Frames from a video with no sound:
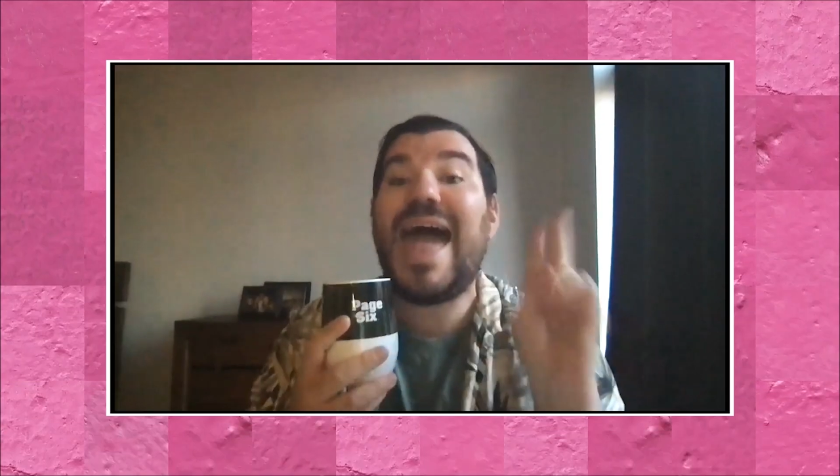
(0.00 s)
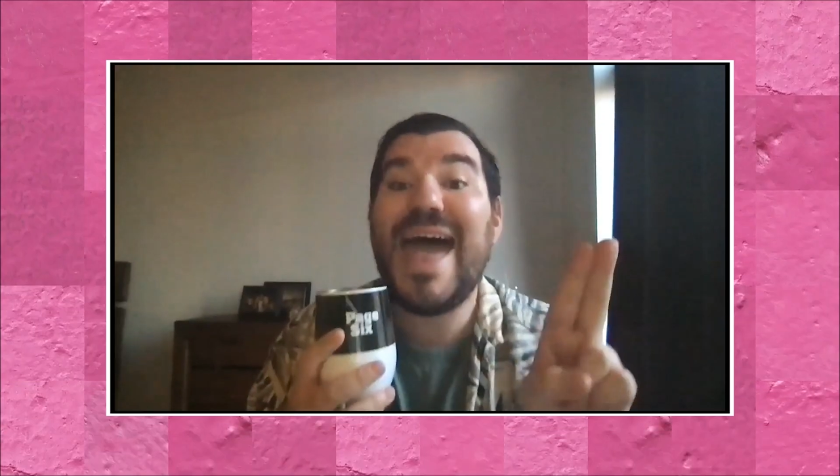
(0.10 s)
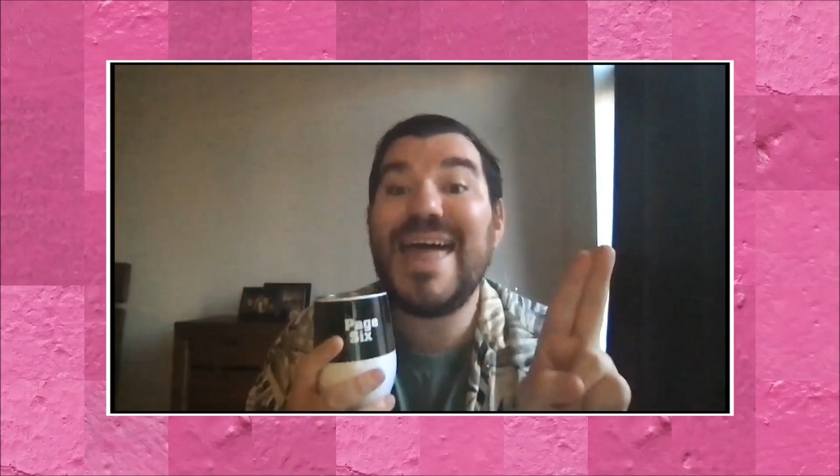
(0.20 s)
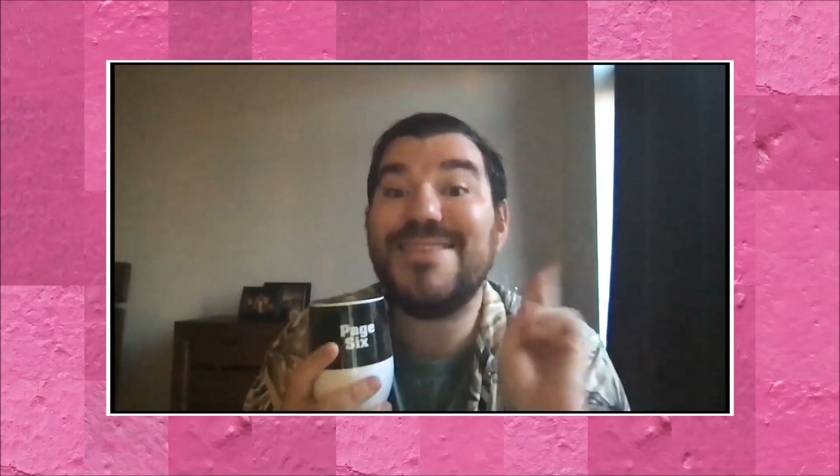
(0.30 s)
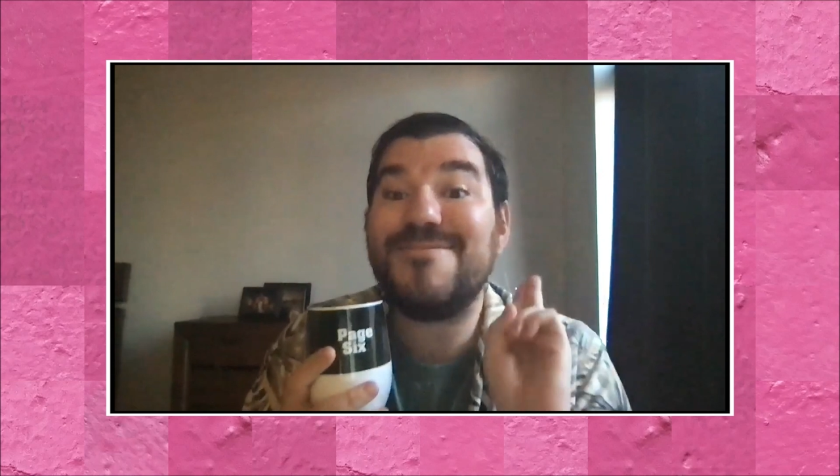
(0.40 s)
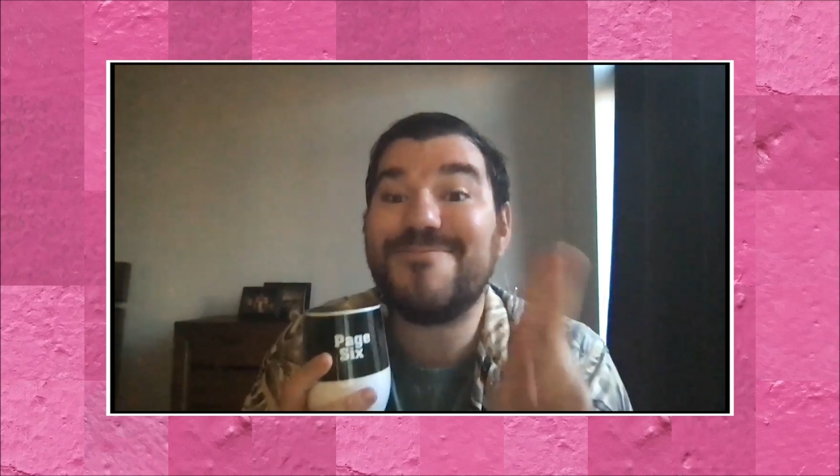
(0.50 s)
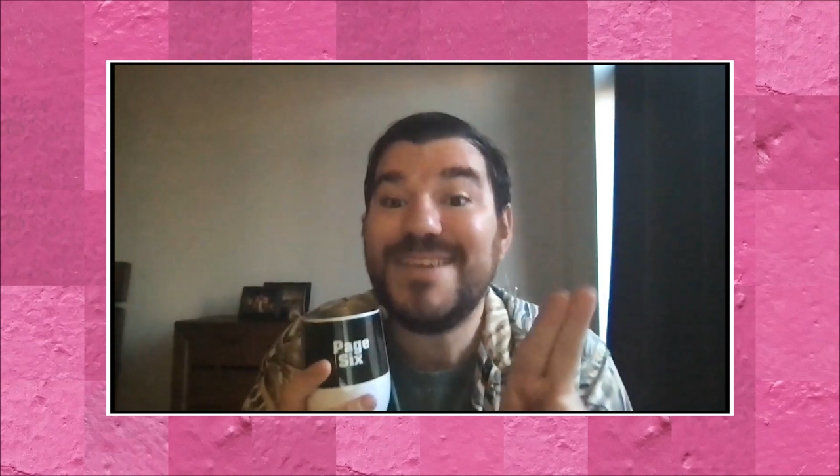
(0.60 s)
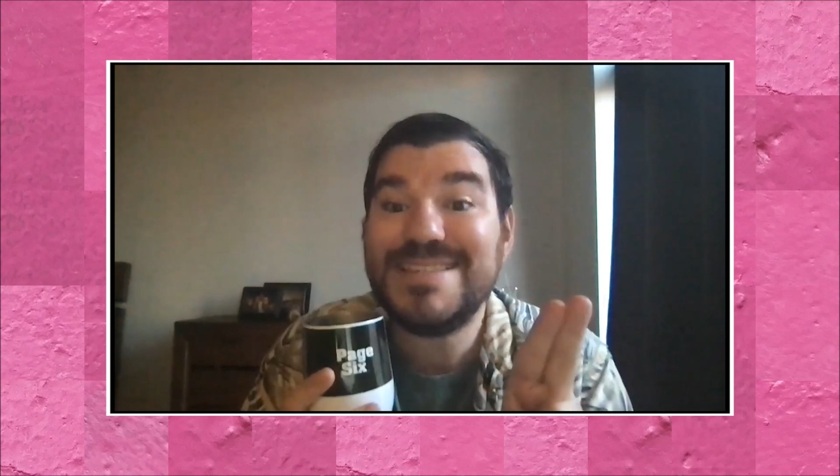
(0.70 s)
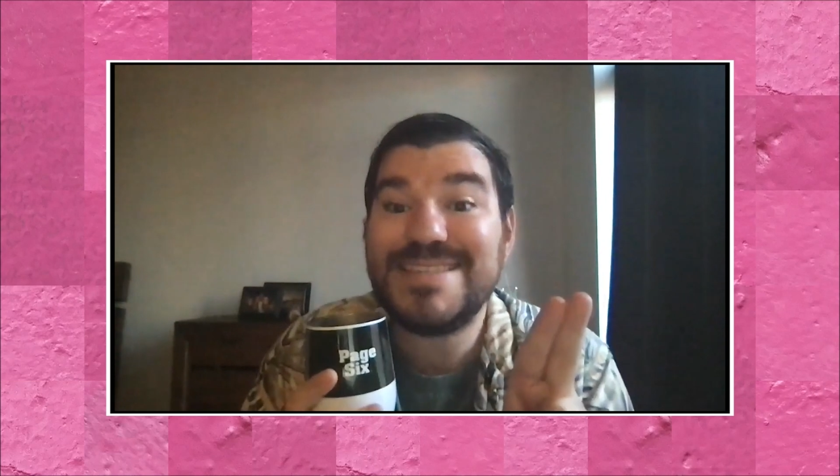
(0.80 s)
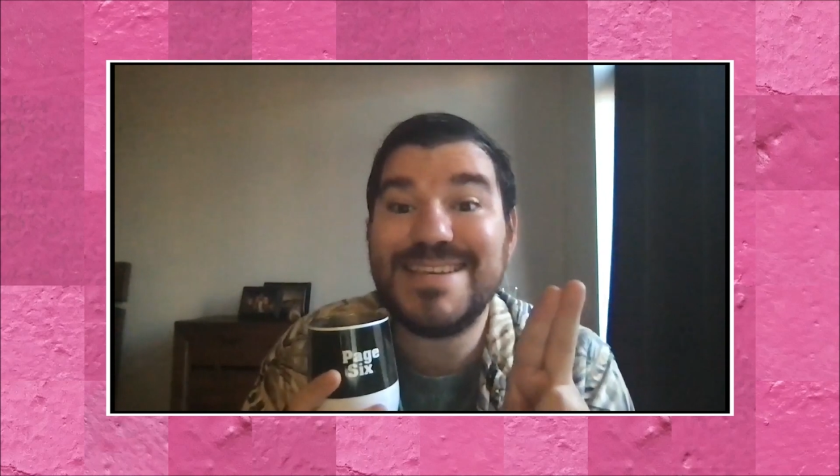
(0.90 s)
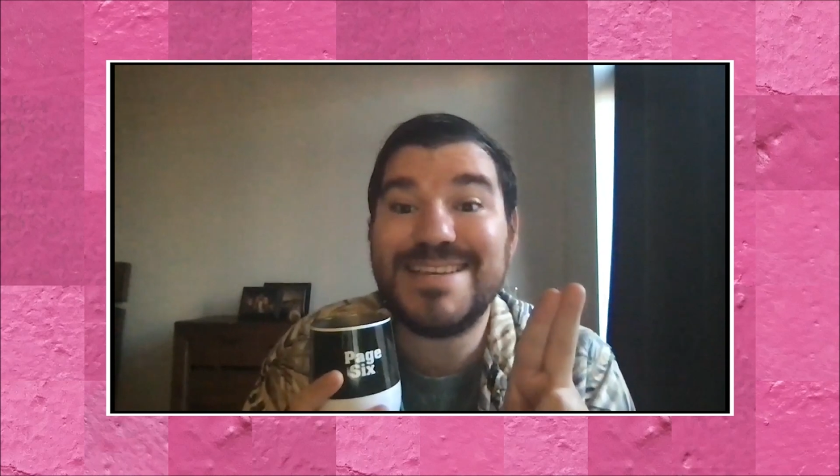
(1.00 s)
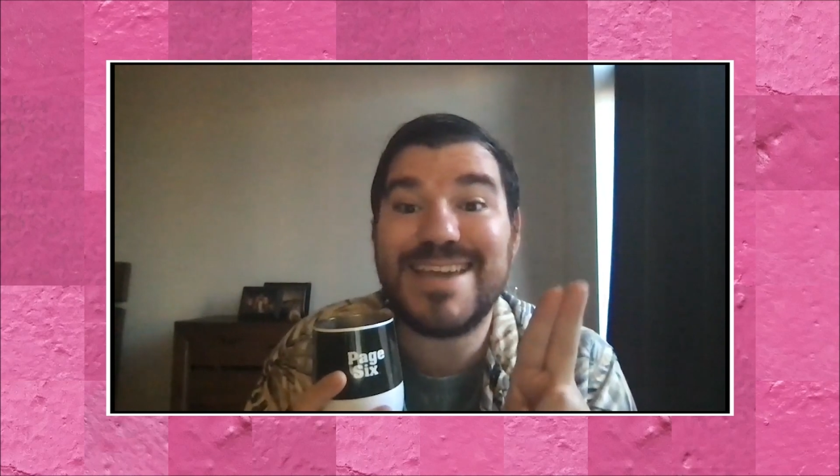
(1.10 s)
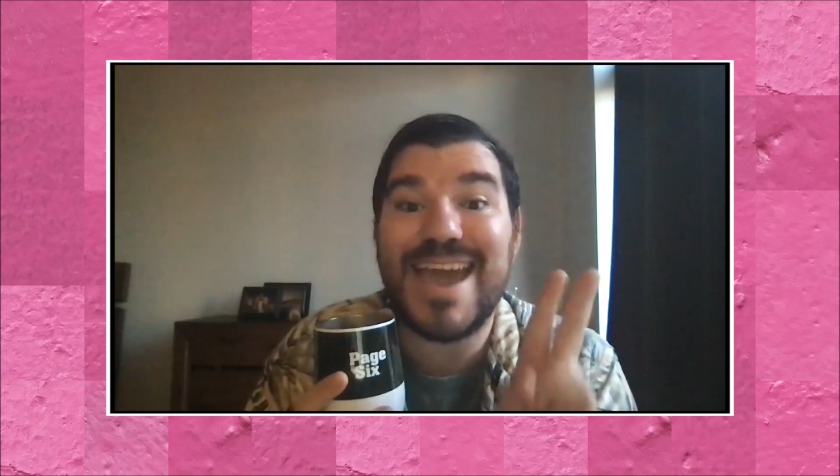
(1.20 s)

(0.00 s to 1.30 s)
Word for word: And the reason